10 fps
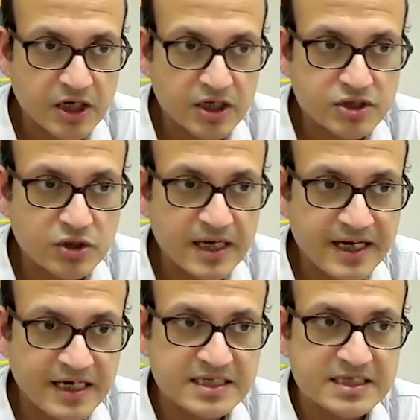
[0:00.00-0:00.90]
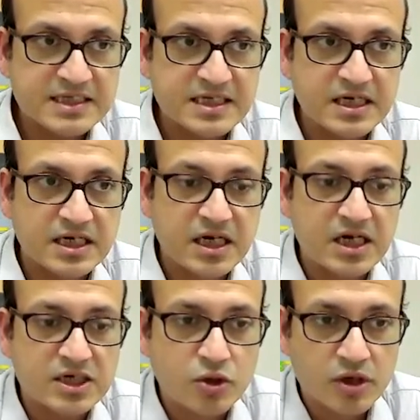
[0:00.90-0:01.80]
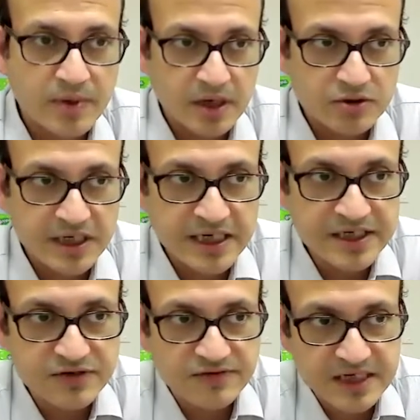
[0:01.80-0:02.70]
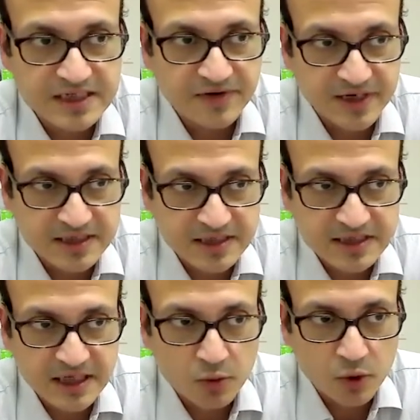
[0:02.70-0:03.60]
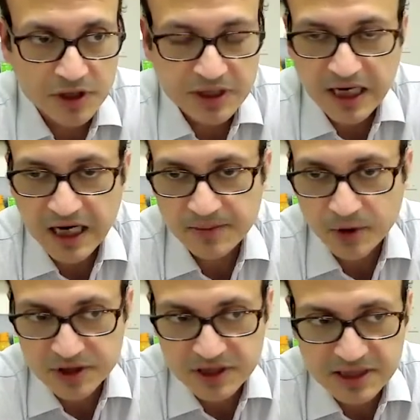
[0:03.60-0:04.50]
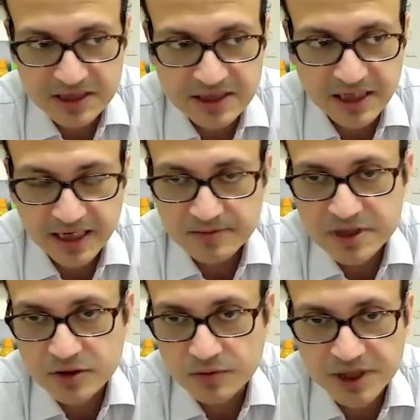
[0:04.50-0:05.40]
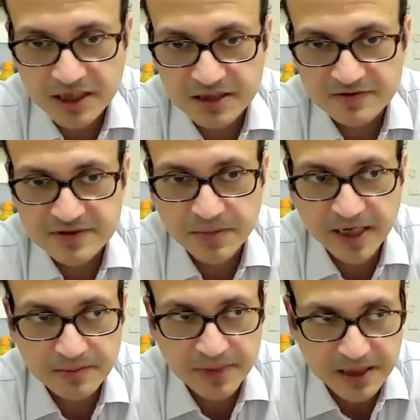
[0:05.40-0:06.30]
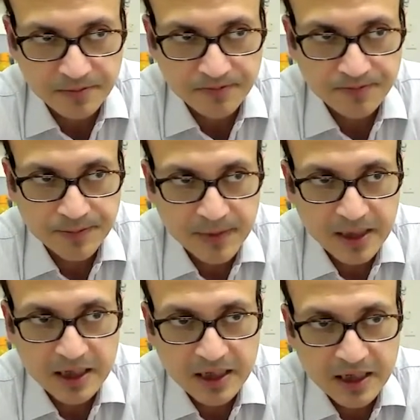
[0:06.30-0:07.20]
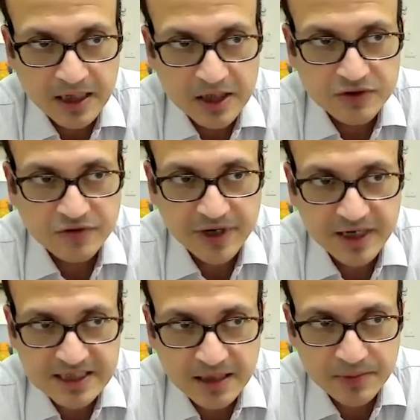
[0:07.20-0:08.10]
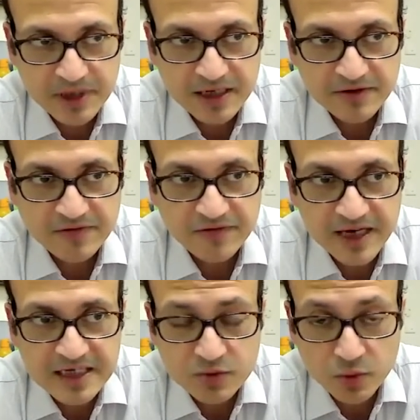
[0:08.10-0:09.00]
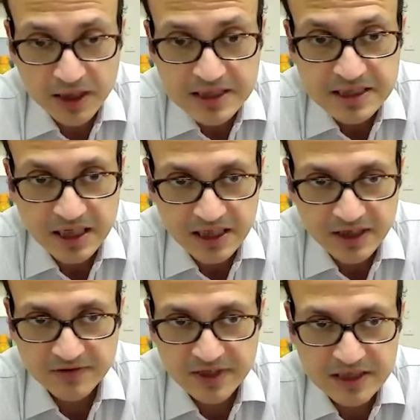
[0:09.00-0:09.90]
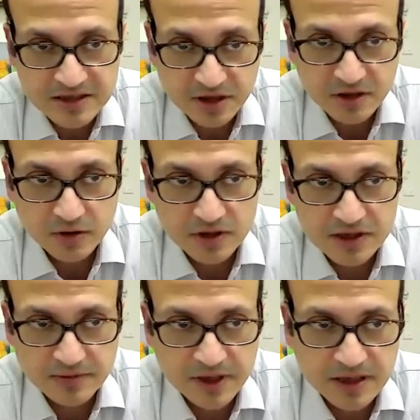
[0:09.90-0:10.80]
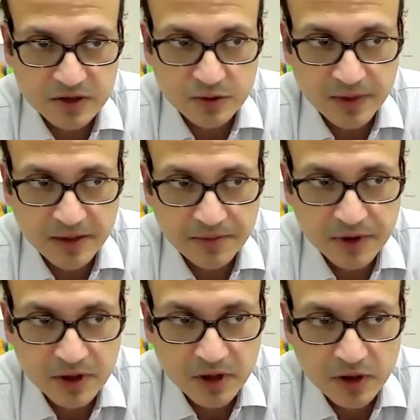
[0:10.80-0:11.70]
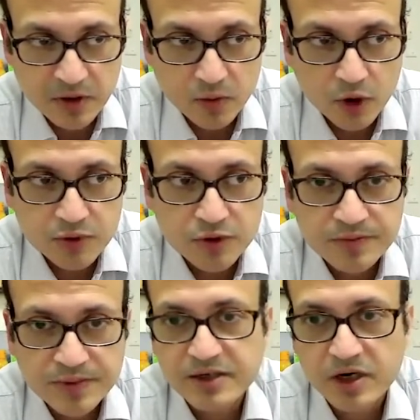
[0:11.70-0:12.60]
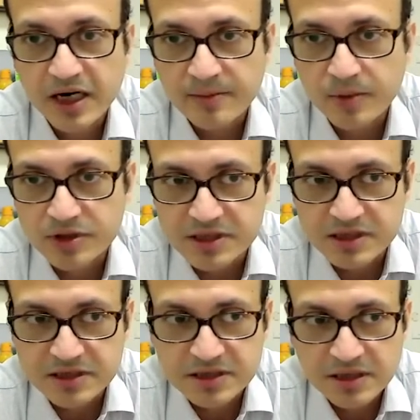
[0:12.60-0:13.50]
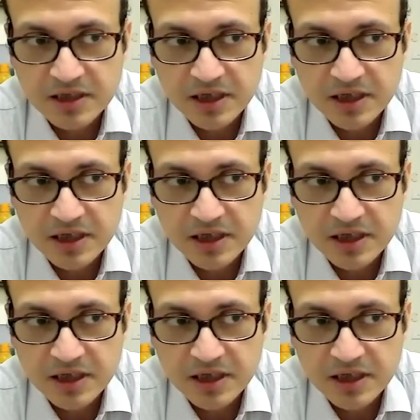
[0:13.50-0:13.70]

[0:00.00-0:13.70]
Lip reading: So let us talk about each of these phases and what the hypothesis, aims, and objectives might be. So for example, in a phase 1 study of this drug called zabardastumab, what would be your hypothesis?